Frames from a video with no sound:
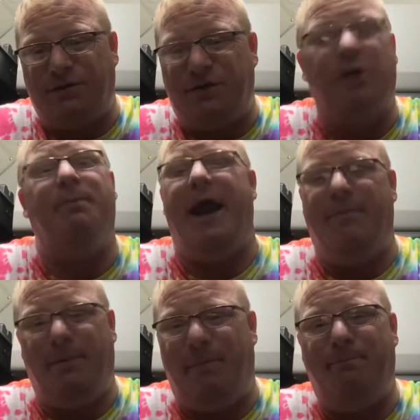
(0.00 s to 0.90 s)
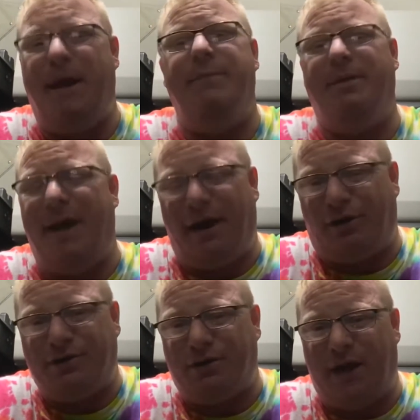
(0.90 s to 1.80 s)
They're baby
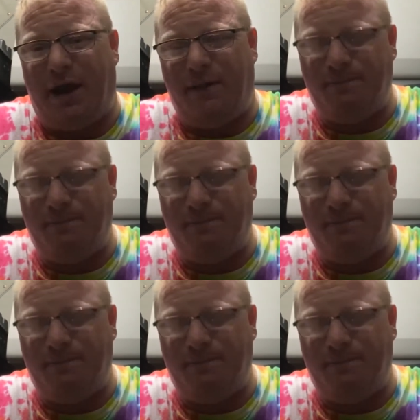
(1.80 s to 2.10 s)
bangers, okay?